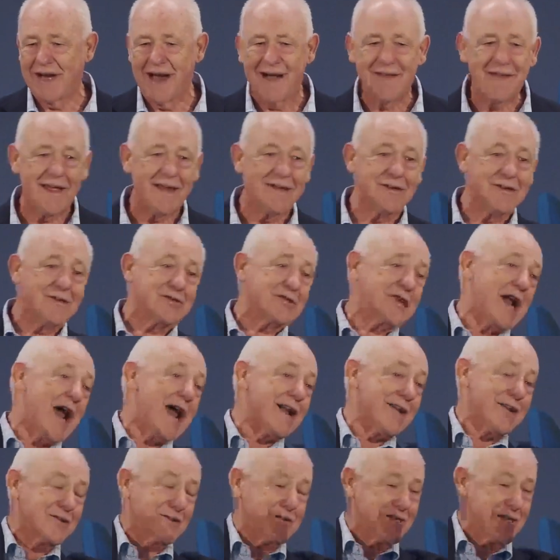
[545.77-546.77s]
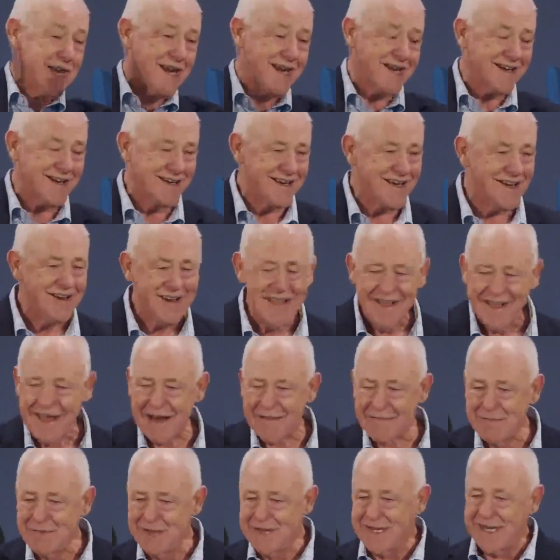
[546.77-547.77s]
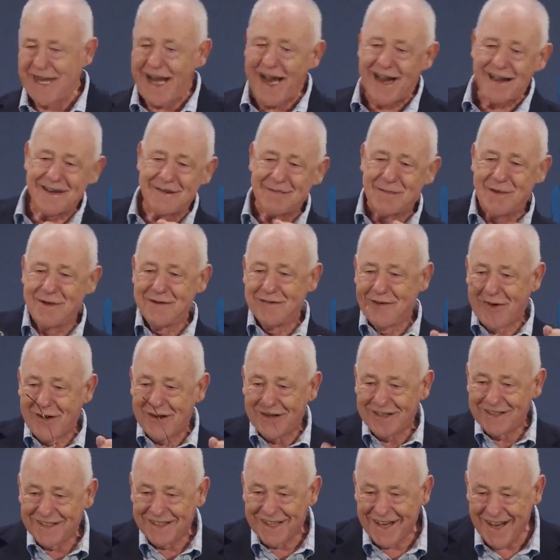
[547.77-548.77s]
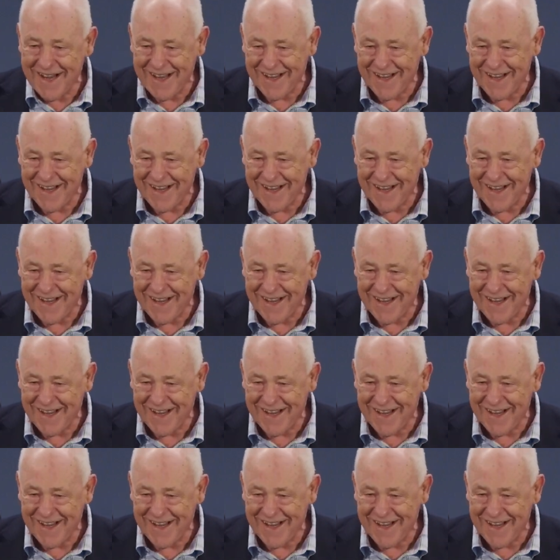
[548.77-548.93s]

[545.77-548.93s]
No, they just start to sing. You know, that meeting had to move on. You